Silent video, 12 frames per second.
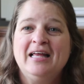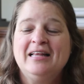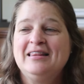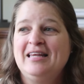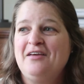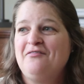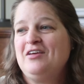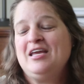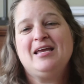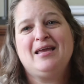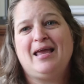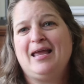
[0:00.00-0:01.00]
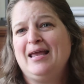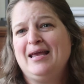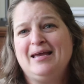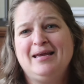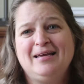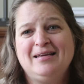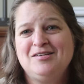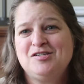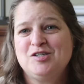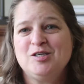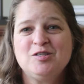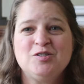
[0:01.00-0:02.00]
living in
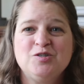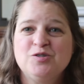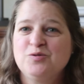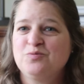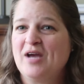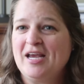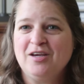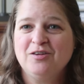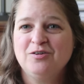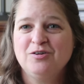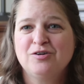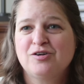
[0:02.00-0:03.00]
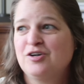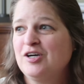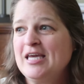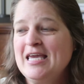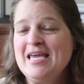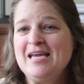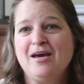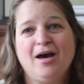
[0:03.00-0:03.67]
just your regular cookie